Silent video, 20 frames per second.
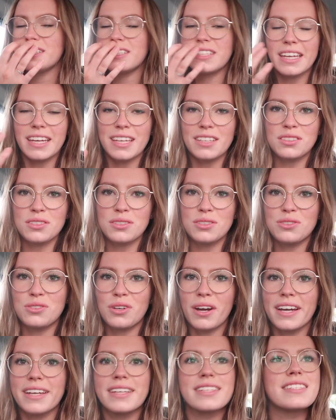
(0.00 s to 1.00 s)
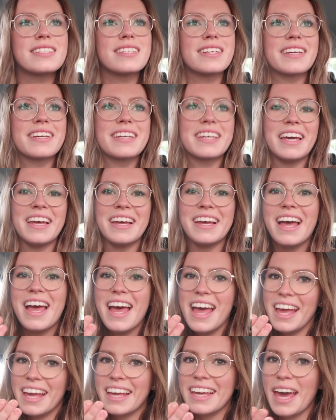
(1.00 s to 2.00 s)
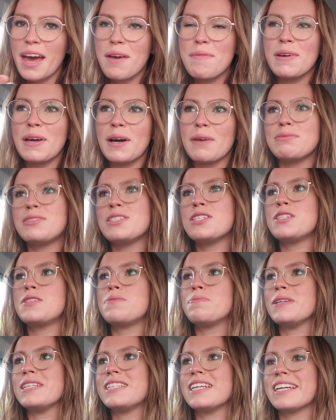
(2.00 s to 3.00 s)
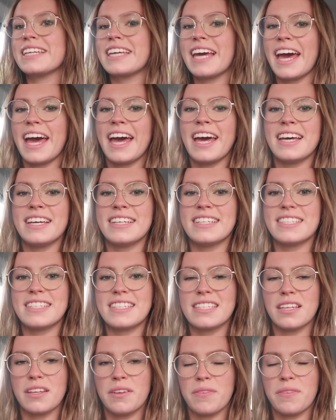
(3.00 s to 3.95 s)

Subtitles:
today at just trying to get me up to speed, I guess.